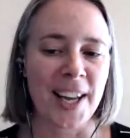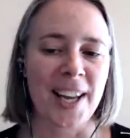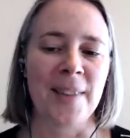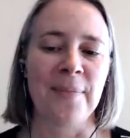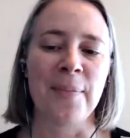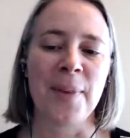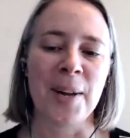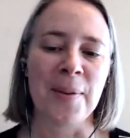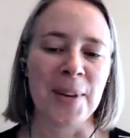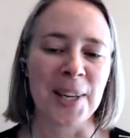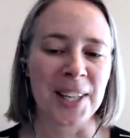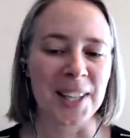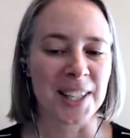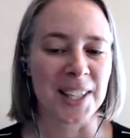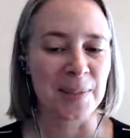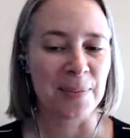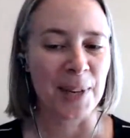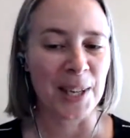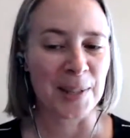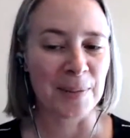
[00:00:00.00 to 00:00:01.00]
And by making the
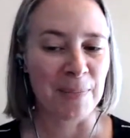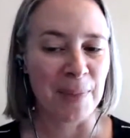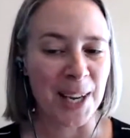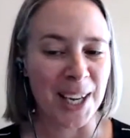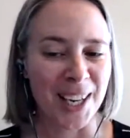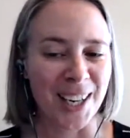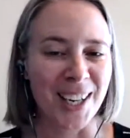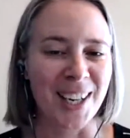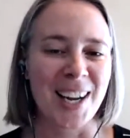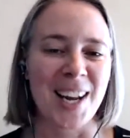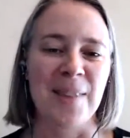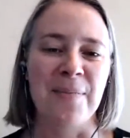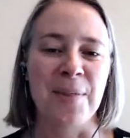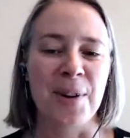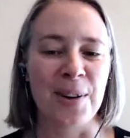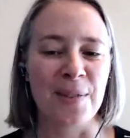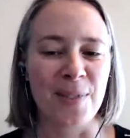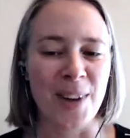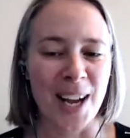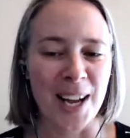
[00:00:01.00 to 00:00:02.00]
space bigger and
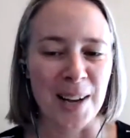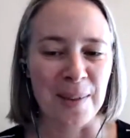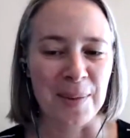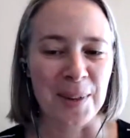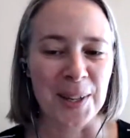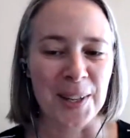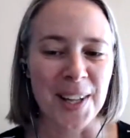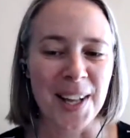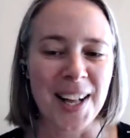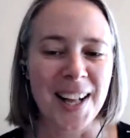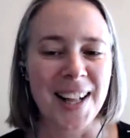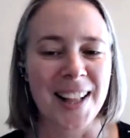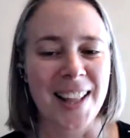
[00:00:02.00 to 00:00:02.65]
more viable,